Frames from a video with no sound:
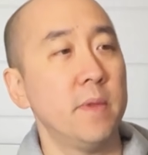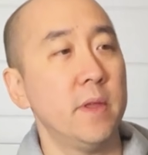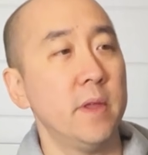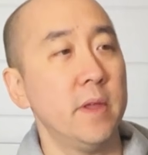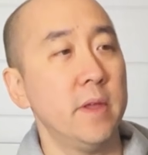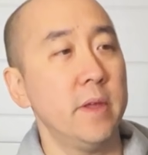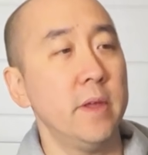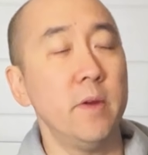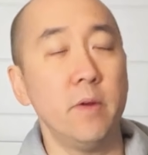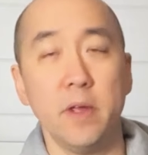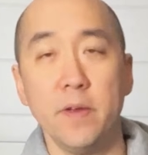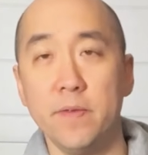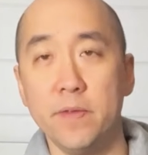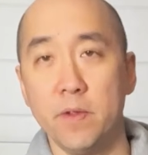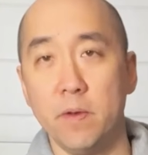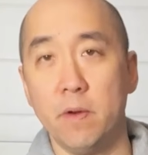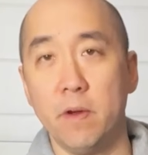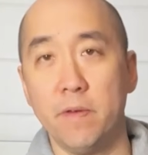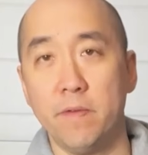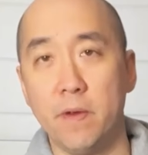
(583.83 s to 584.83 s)
you know, even
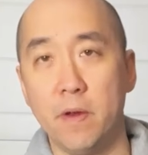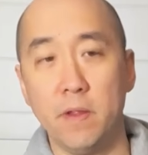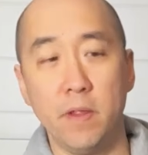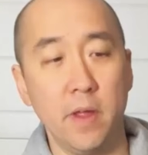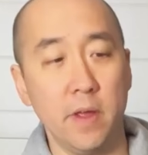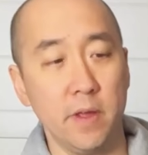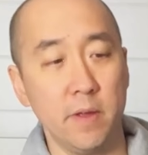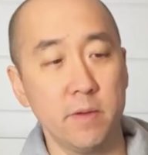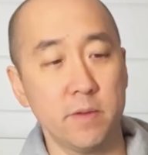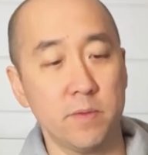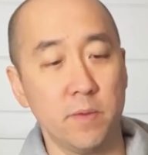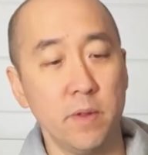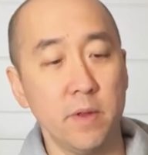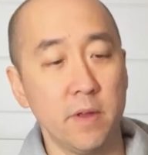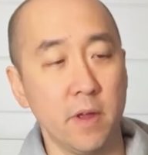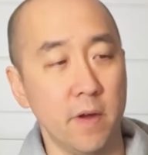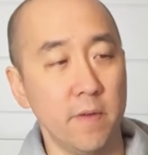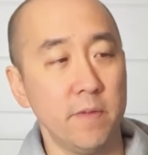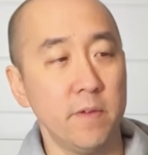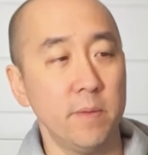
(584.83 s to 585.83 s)
though I felt like it was really
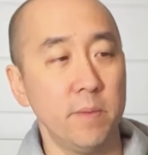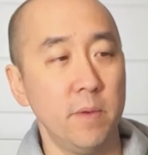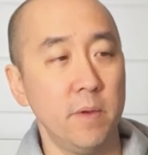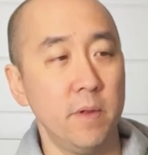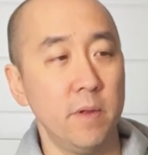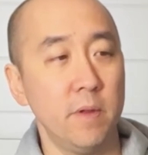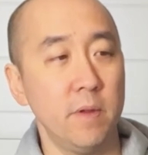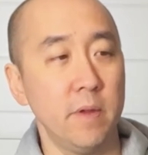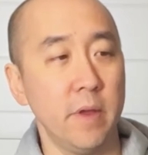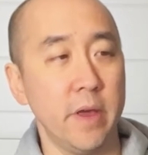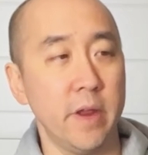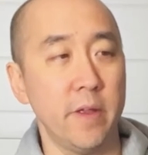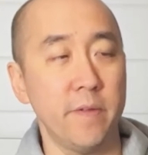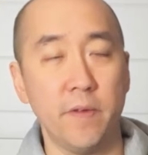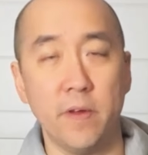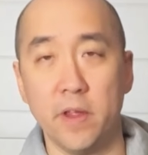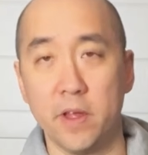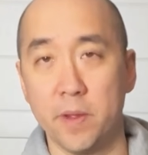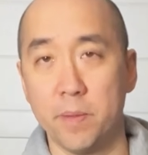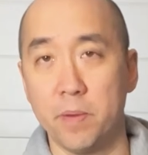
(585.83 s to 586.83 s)
comfortable and I
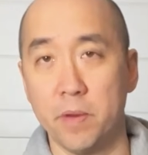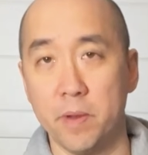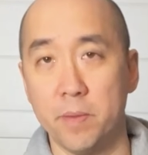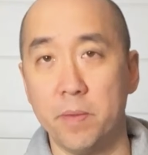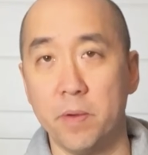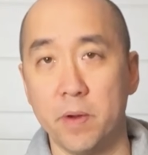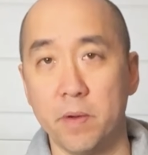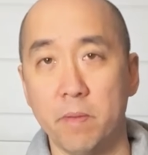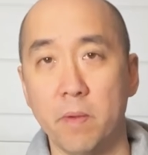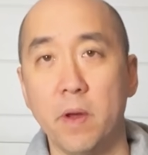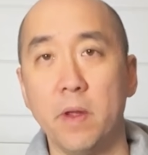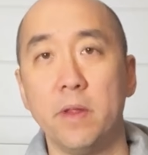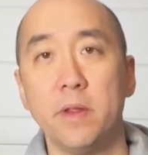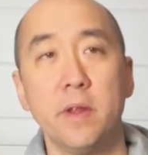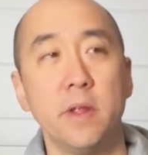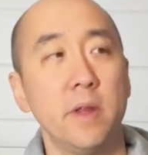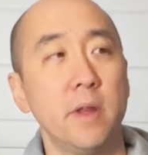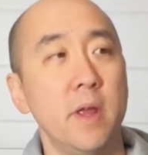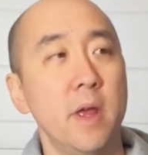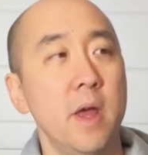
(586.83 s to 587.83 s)
felt like I played pretty well in
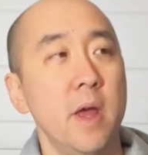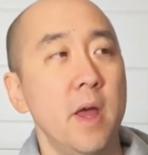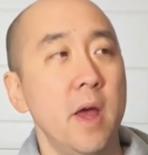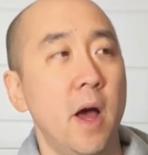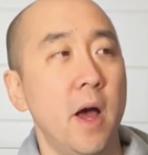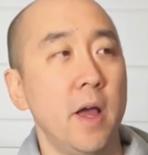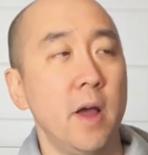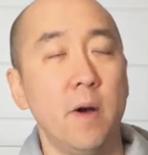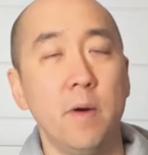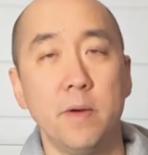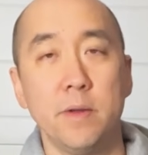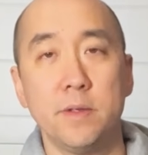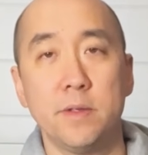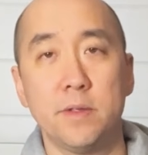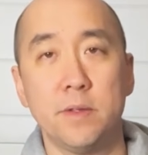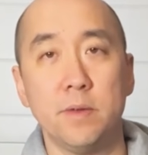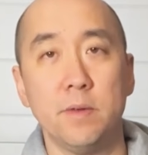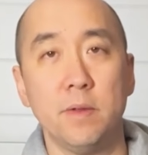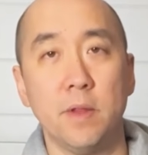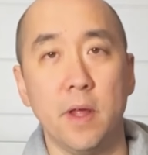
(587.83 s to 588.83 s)
it, I always
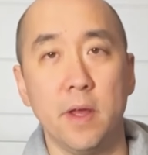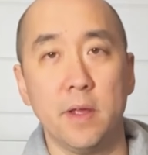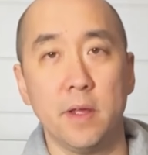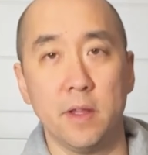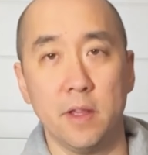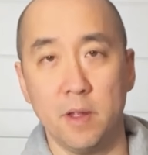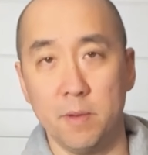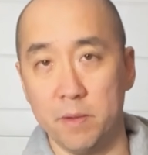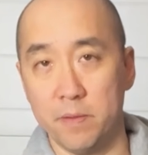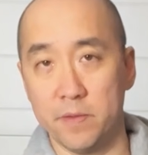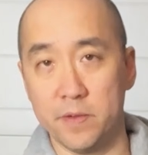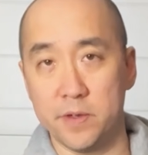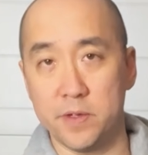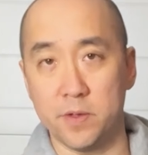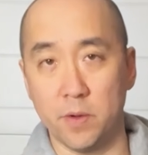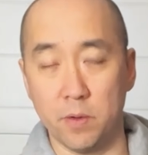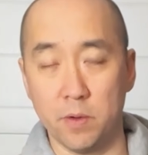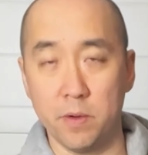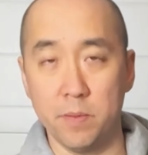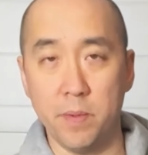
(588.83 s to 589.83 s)
do like a little bit of a
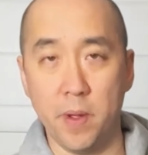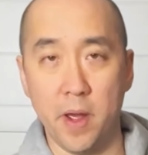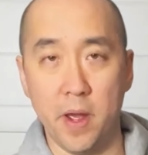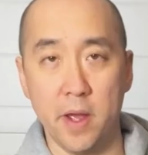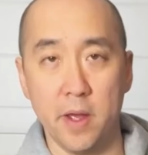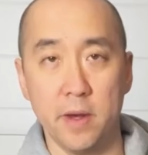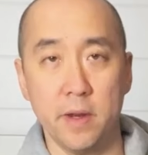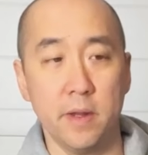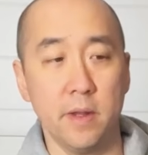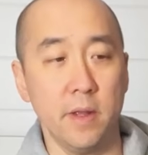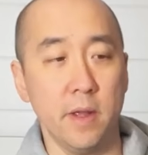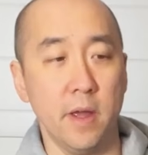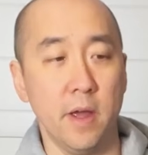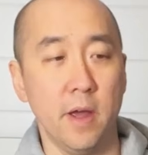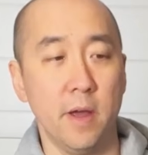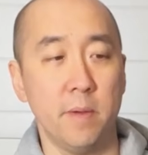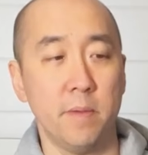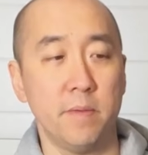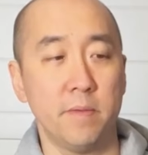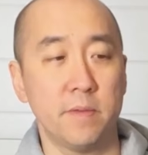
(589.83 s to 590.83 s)
shorter pad,
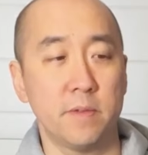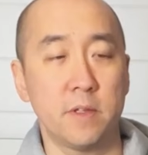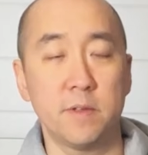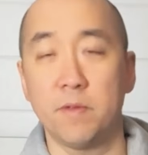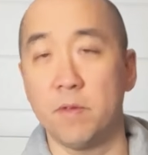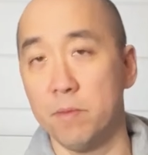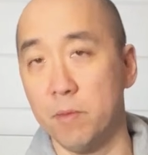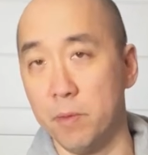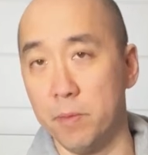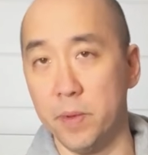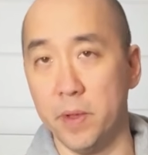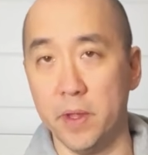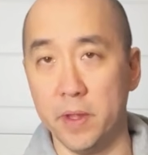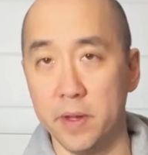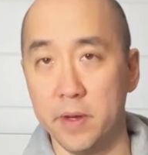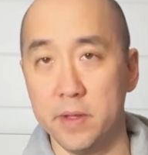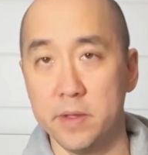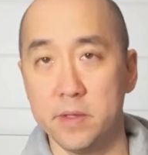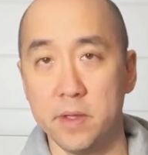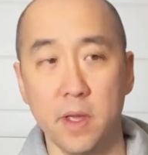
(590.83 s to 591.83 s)
just for
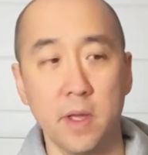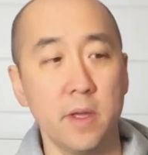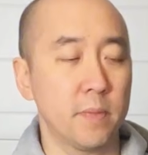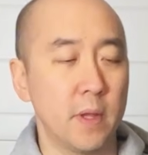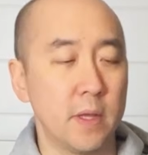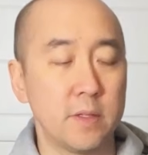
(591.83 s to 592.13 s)
mobility's sake.